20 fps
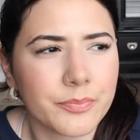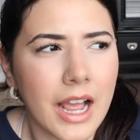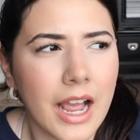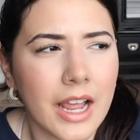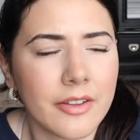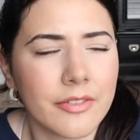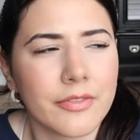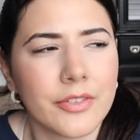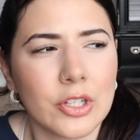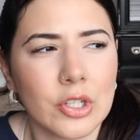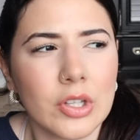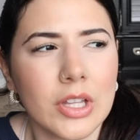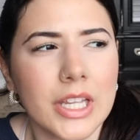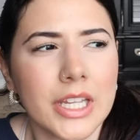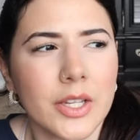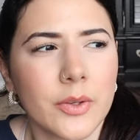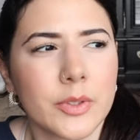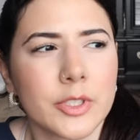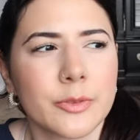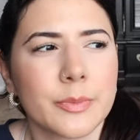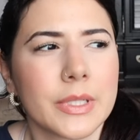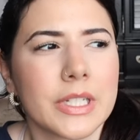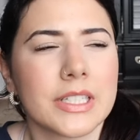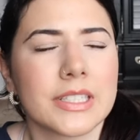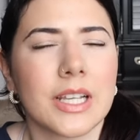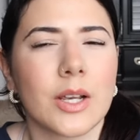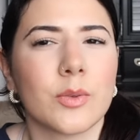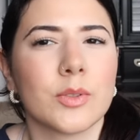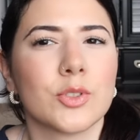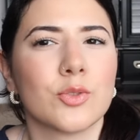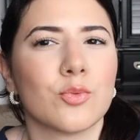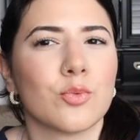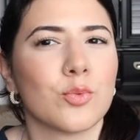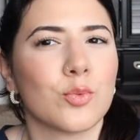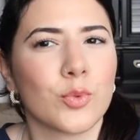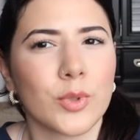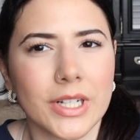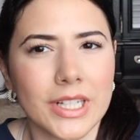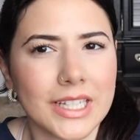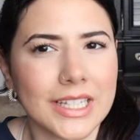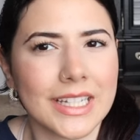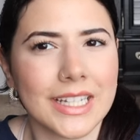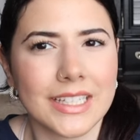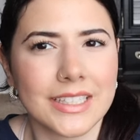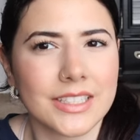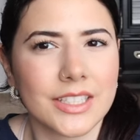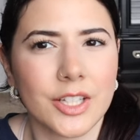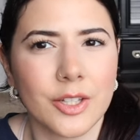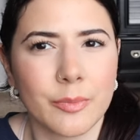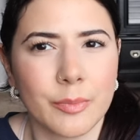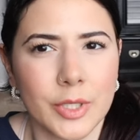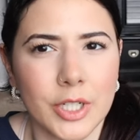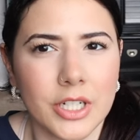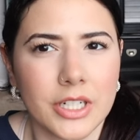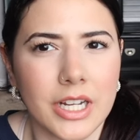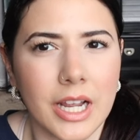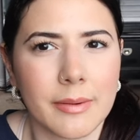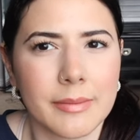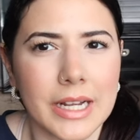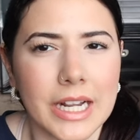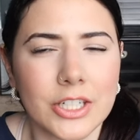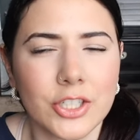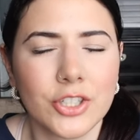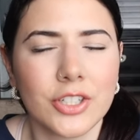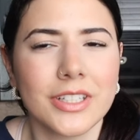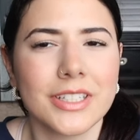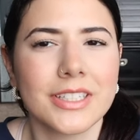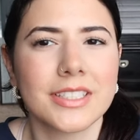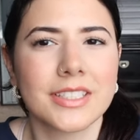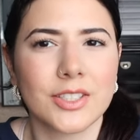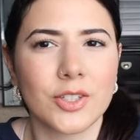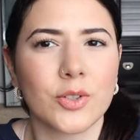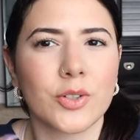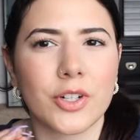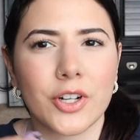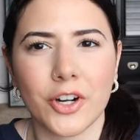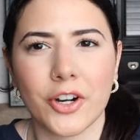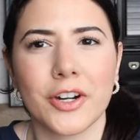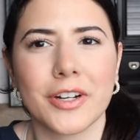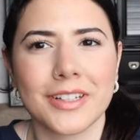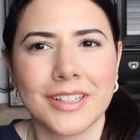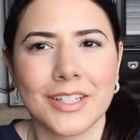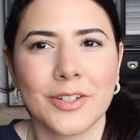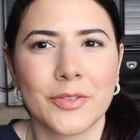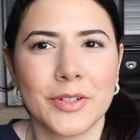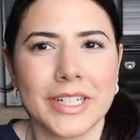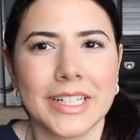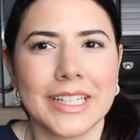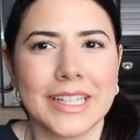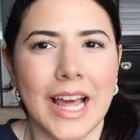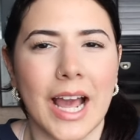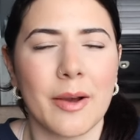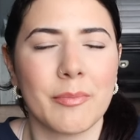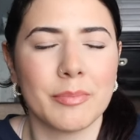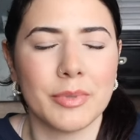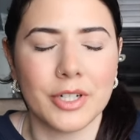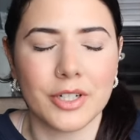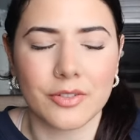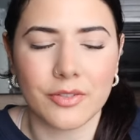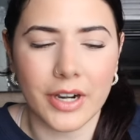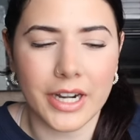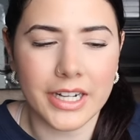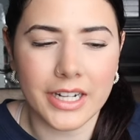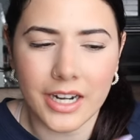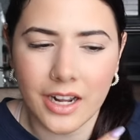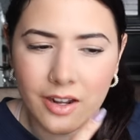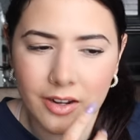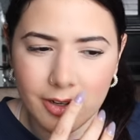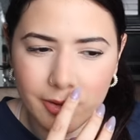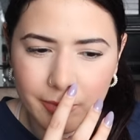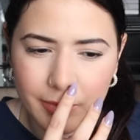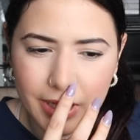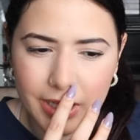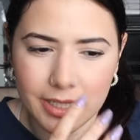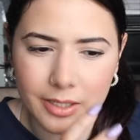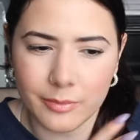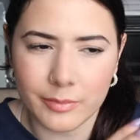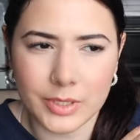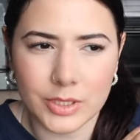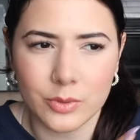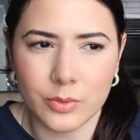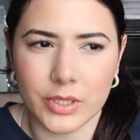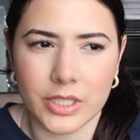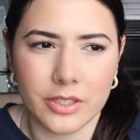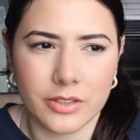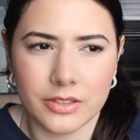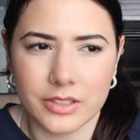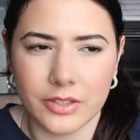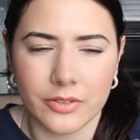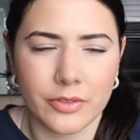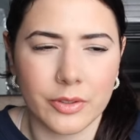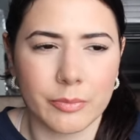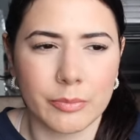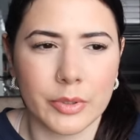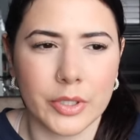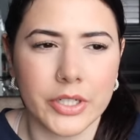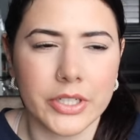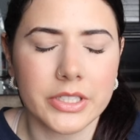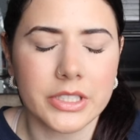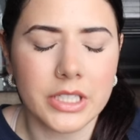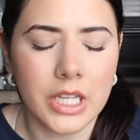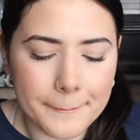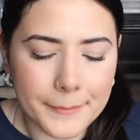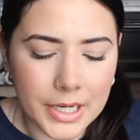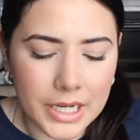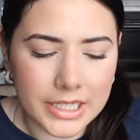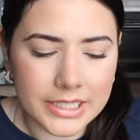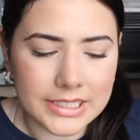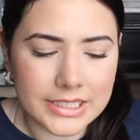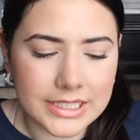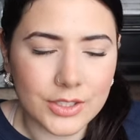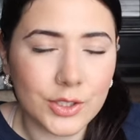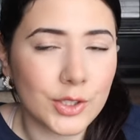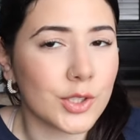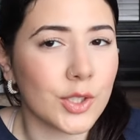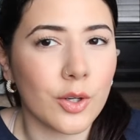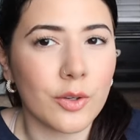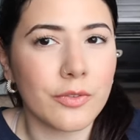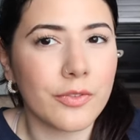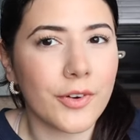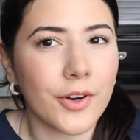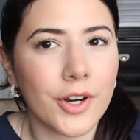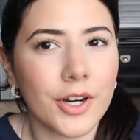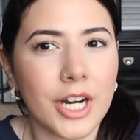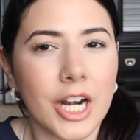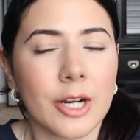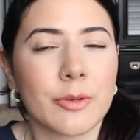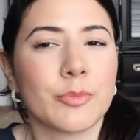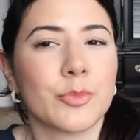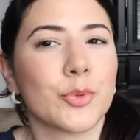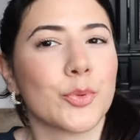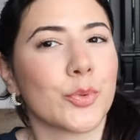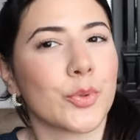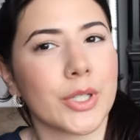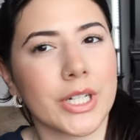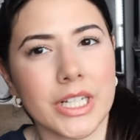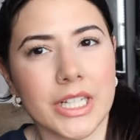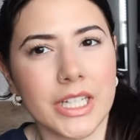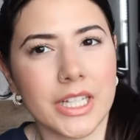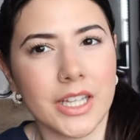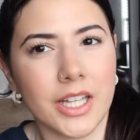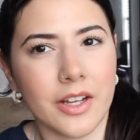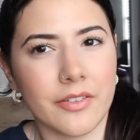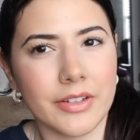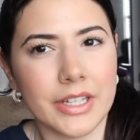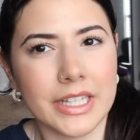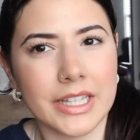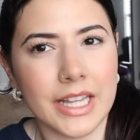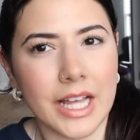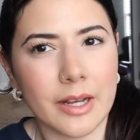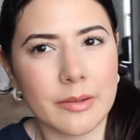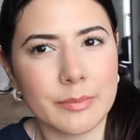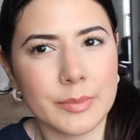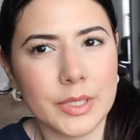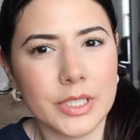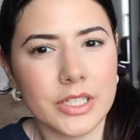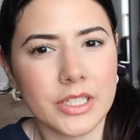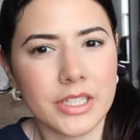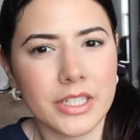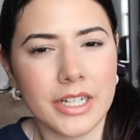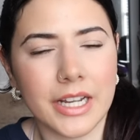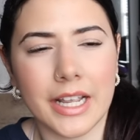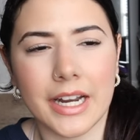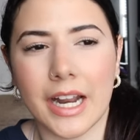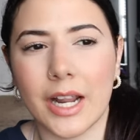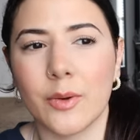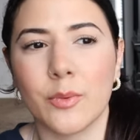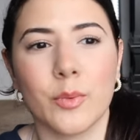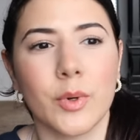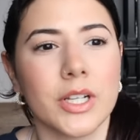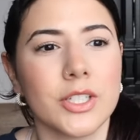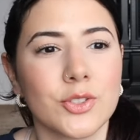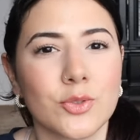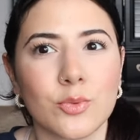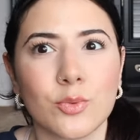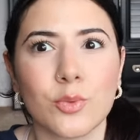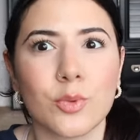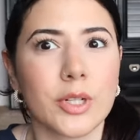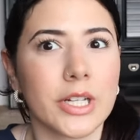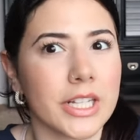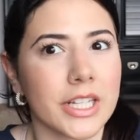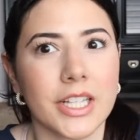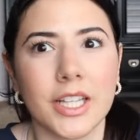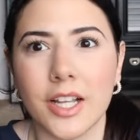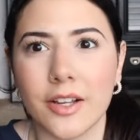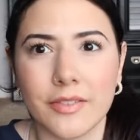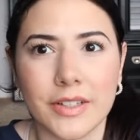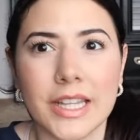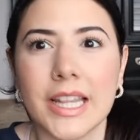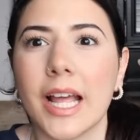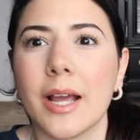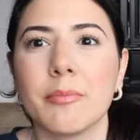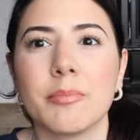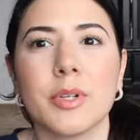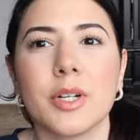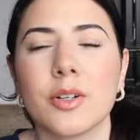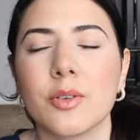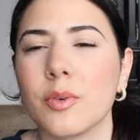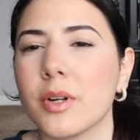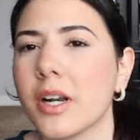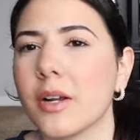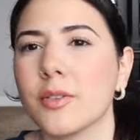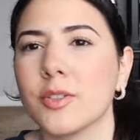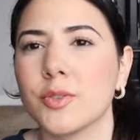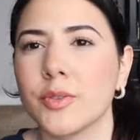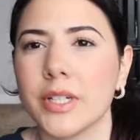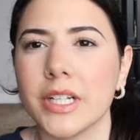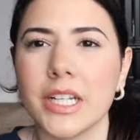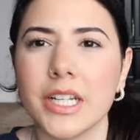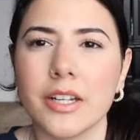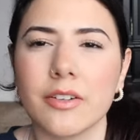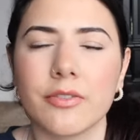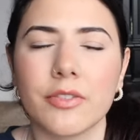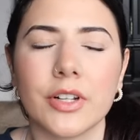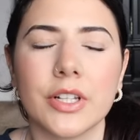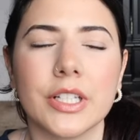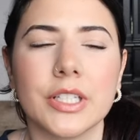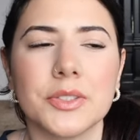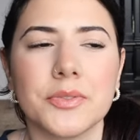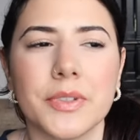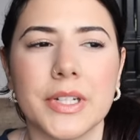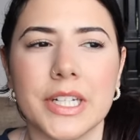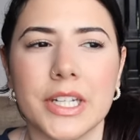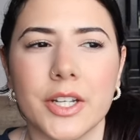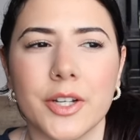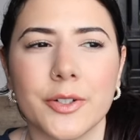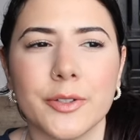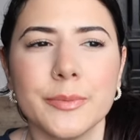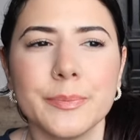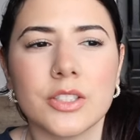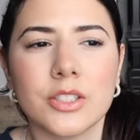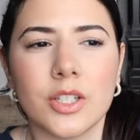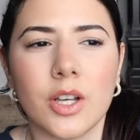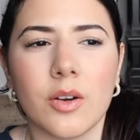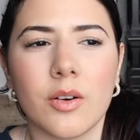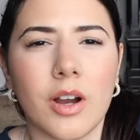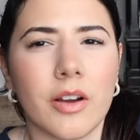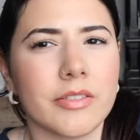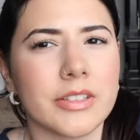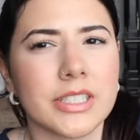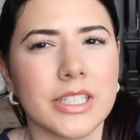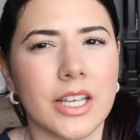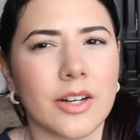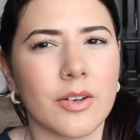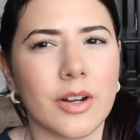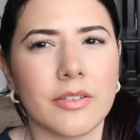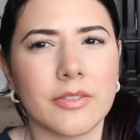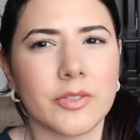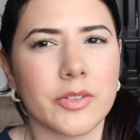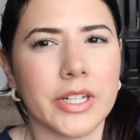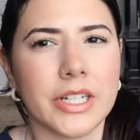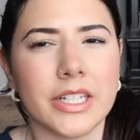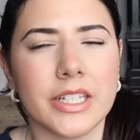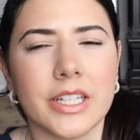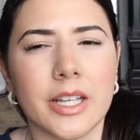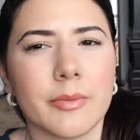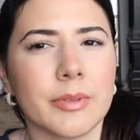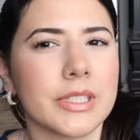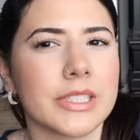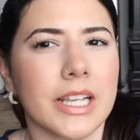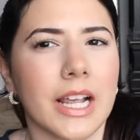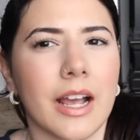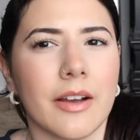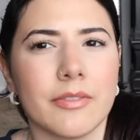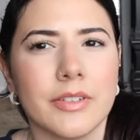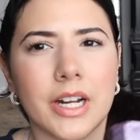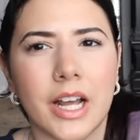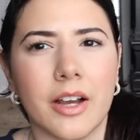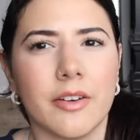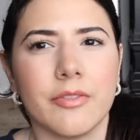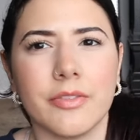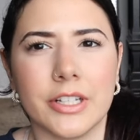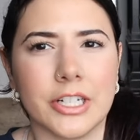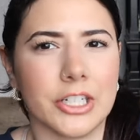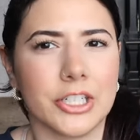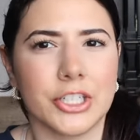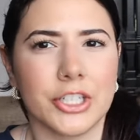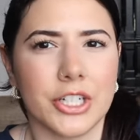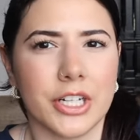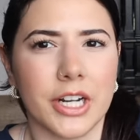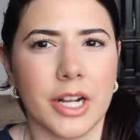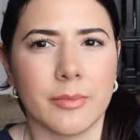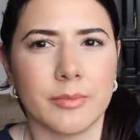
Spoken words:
I feel like it was because I was really into the book. I'm actually still currently reading that book right now. I'm like in between different books. But so far, I'm really loving that book. And I was really loving that book when I was reading it for this video. So obviously, I don't have a rating yet because I have not finished it.